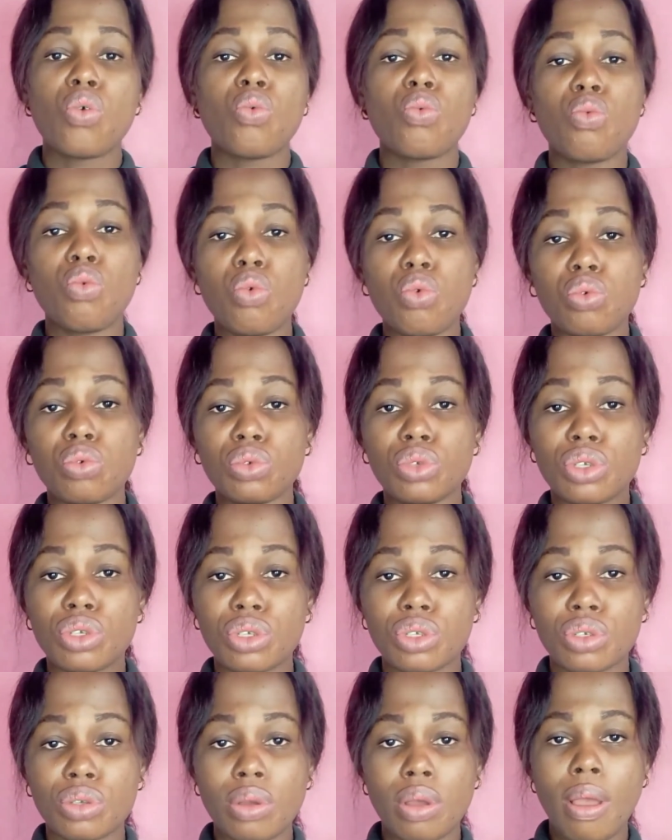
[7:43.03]
wood.
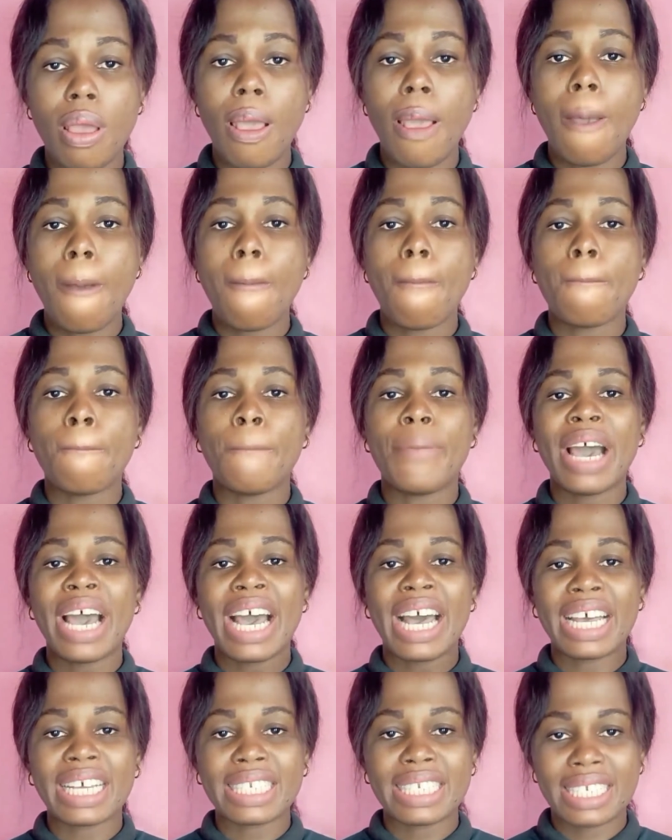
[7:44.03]

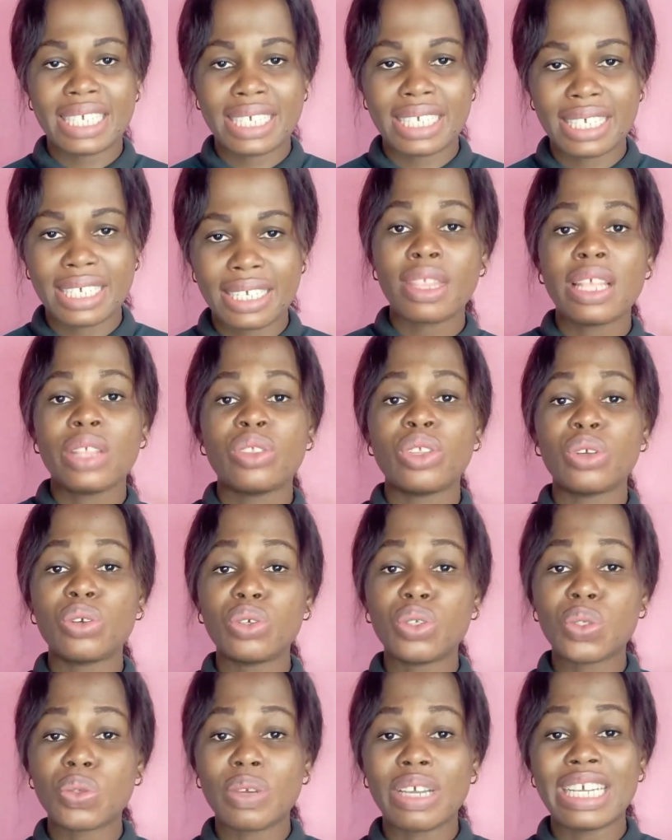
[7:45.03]
Bad. The
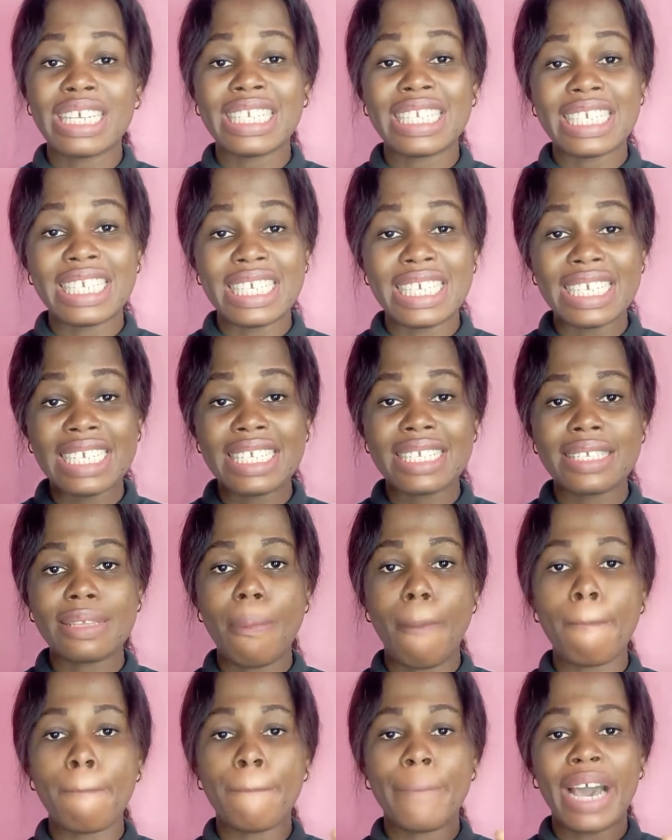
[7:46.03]
root word is
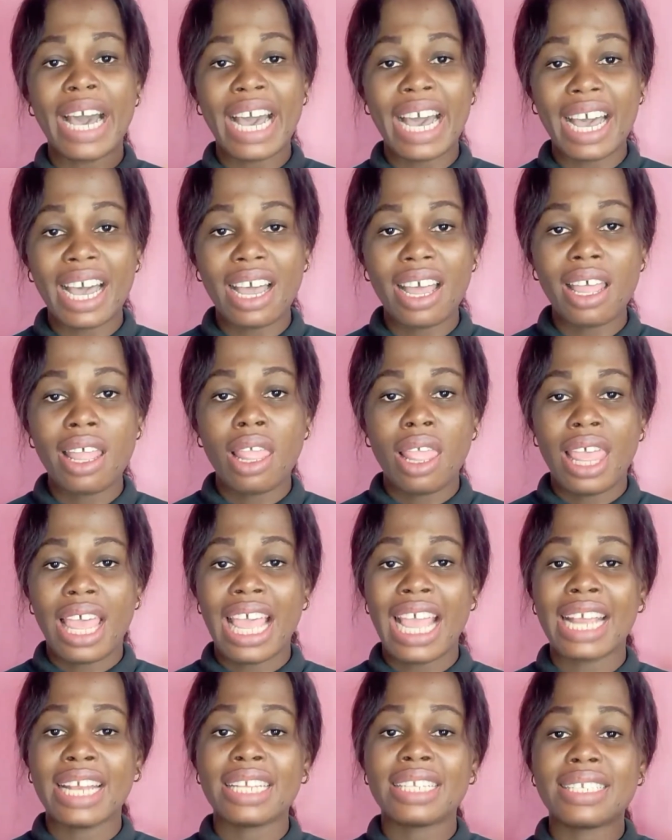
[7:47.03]
bar,
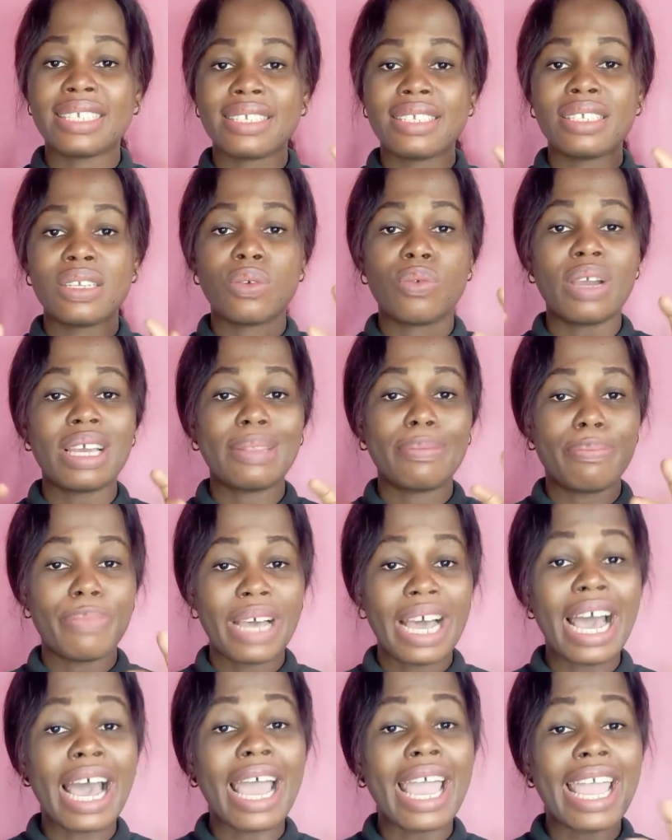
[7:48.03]
and the word
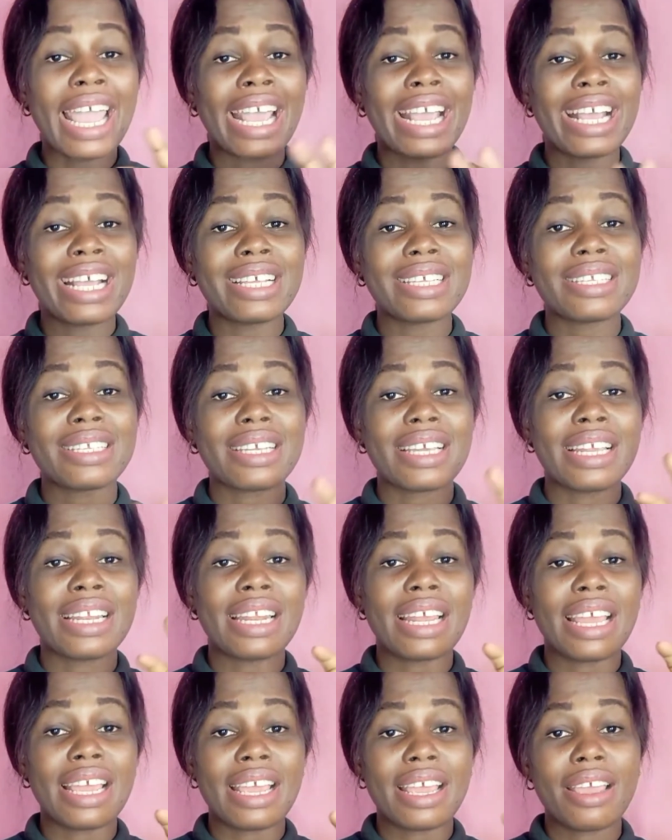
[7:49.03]
bar ends
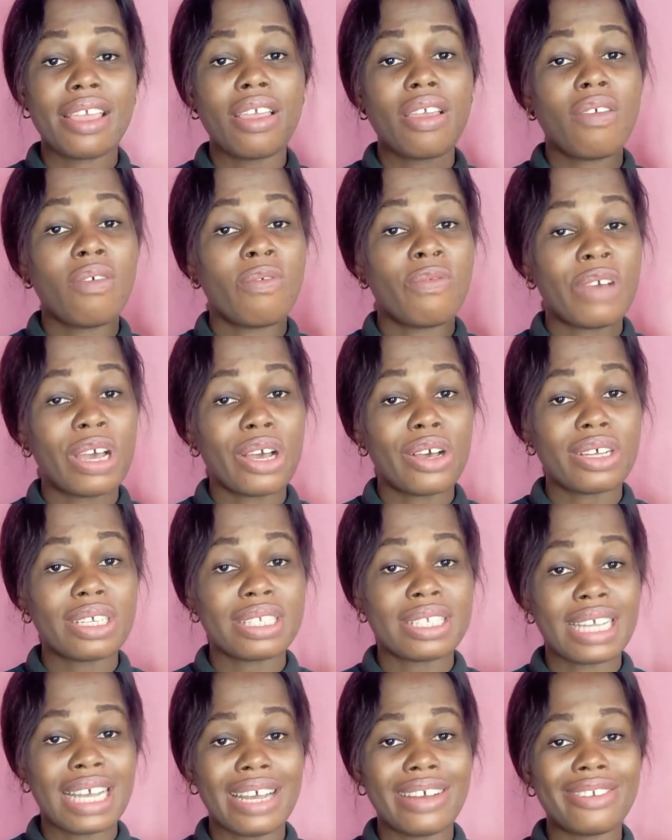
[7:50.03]
in a vowel
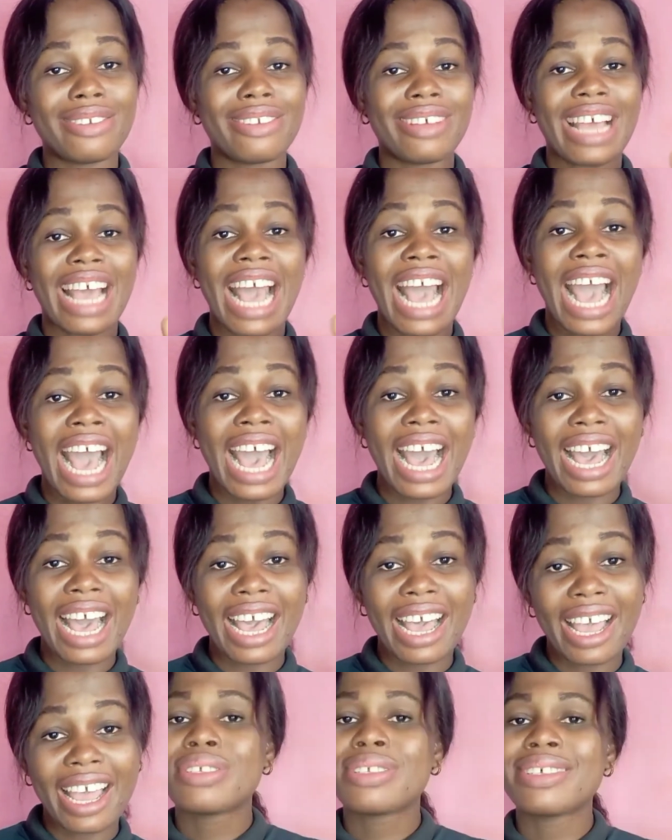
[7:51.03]
sound, ah.
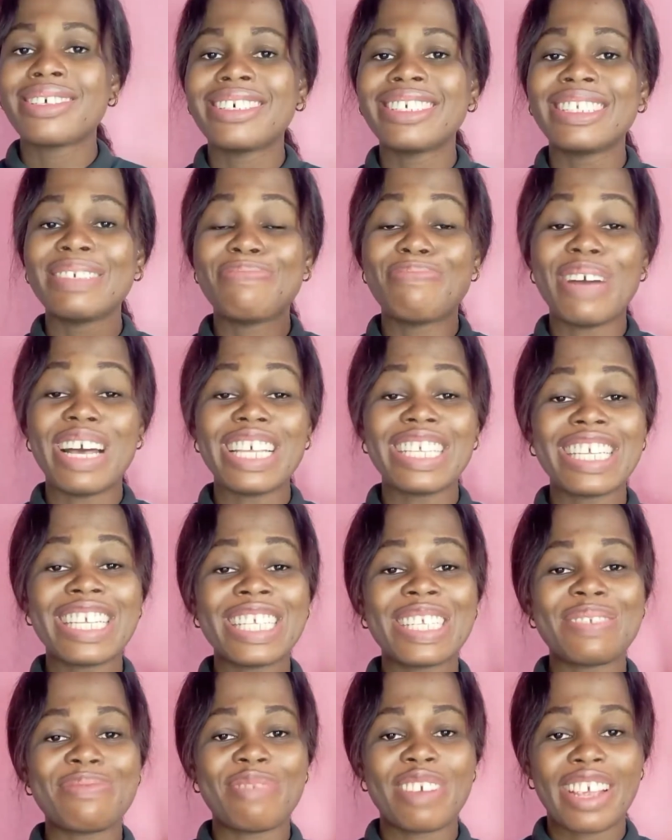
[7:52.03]
So the past
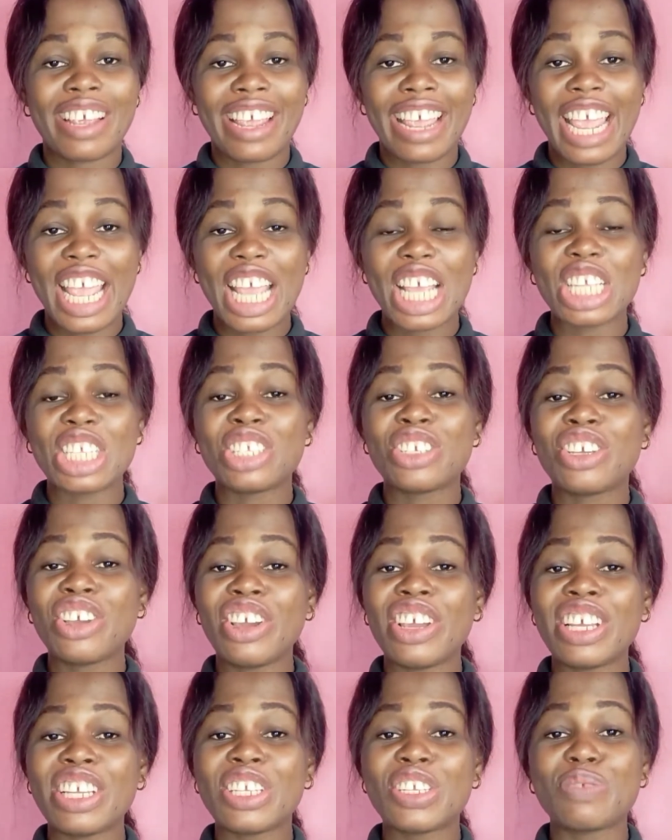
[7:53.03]
tense marker is
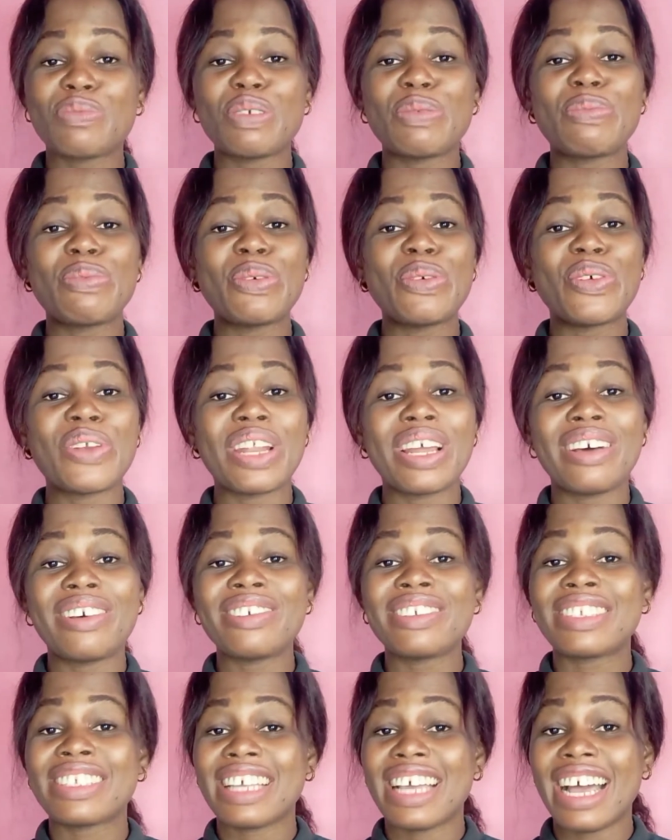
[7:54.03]
going to be
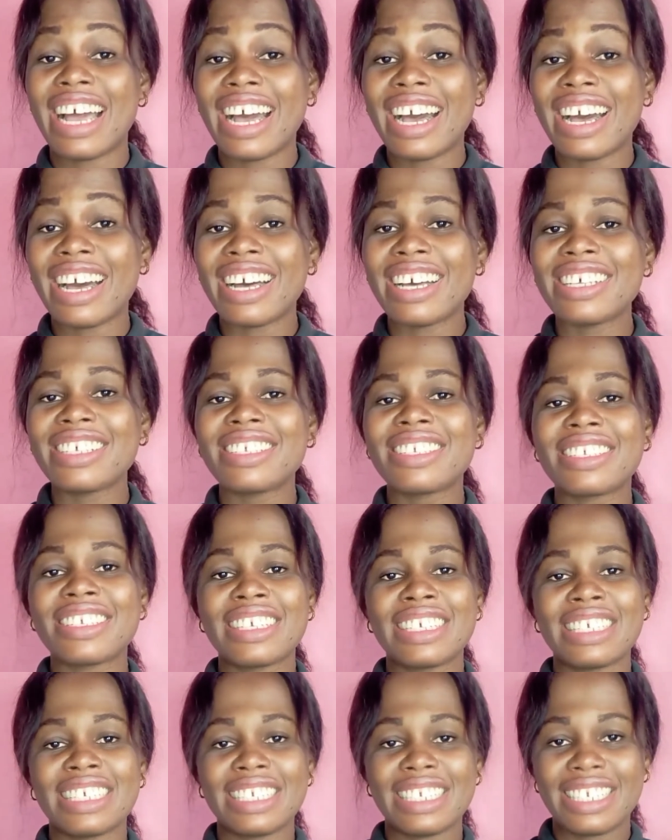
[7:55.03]
pronounced as
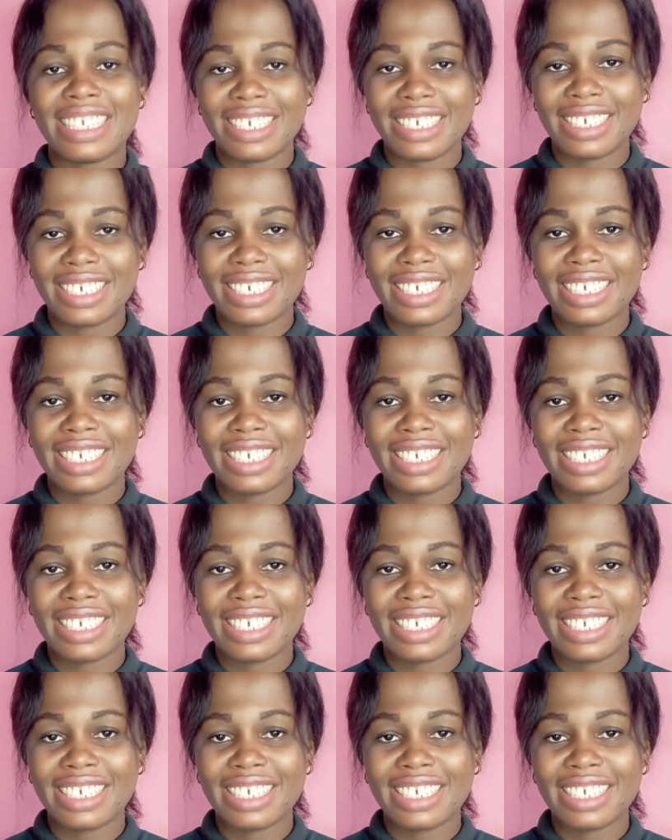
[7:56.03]
d.